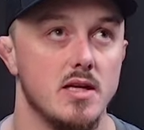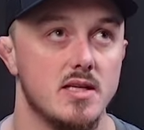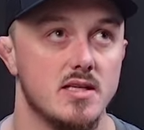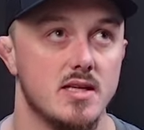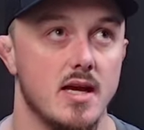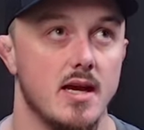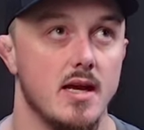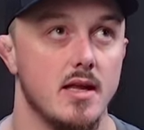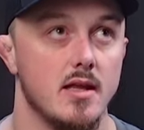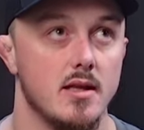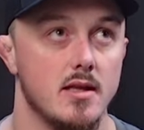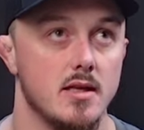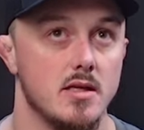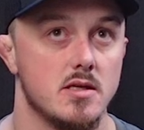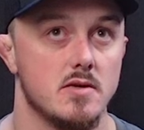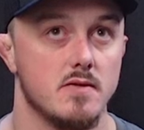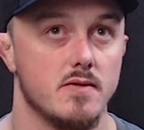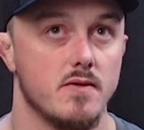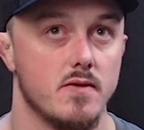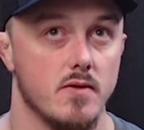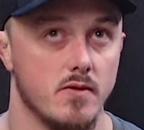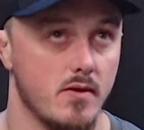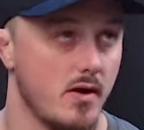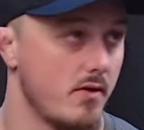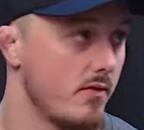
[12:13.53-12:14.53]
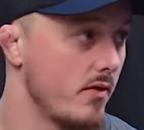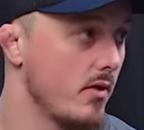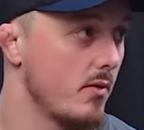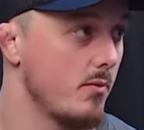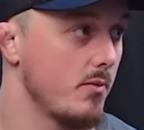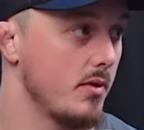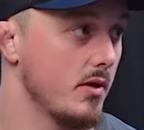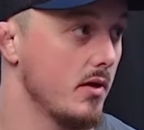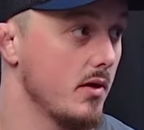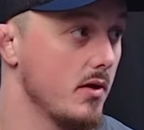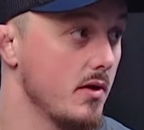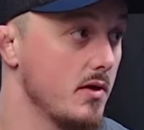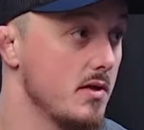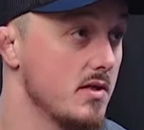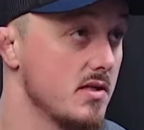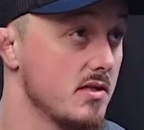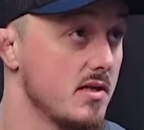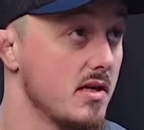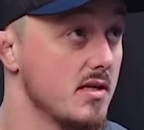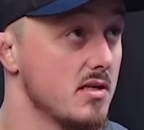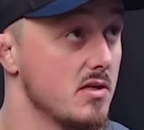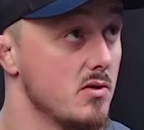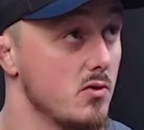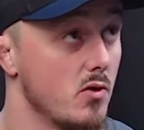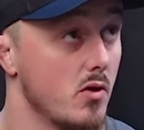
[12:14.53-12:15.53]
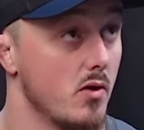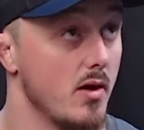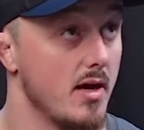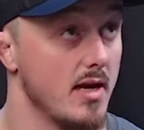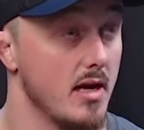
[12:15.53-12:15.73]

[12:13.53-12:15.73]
say this forever because there's not